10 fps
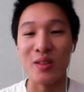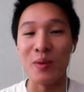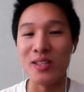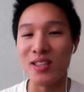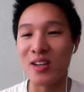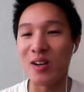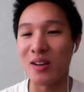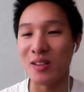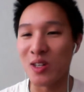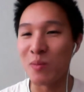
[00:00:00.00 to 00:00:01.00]
the ones that are
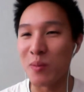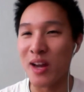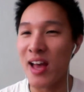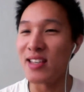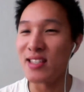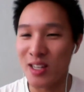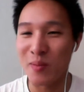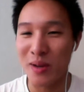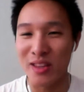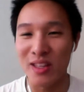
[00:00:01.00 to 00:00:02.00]
a little bit more hesitant
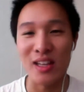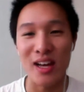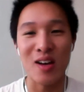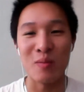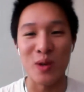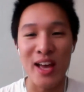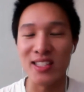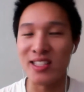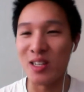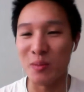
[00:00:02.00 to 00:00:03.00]
about the cloud, more
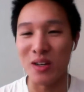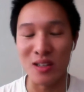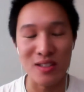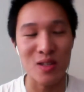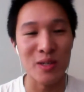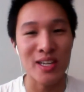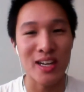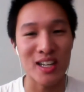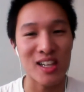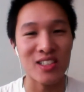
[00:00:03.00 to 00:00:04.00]
hesitant about consumer
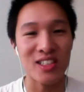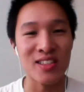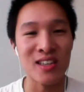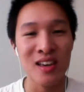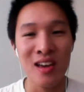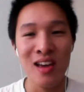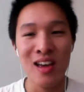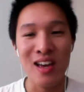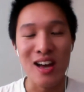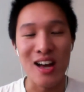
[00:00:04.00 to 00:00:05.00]
technologies,
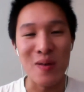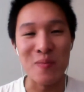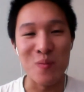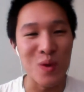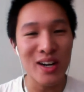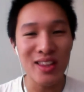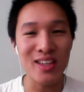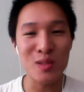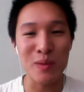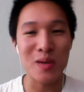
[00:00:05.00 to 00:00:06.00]
um, one of
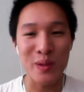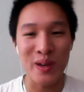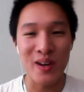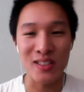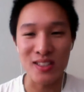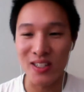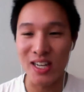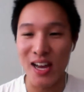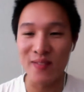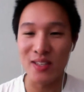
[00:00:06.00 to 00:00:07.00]
these big players is going to
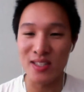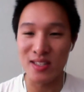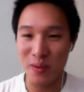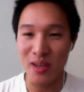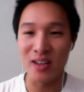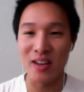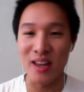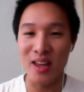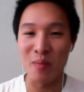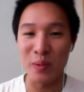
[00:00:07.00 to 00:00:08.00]
have to step in
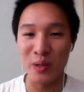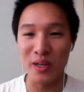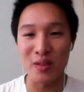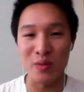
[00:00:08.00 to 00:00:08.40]
and play the mm-hmm.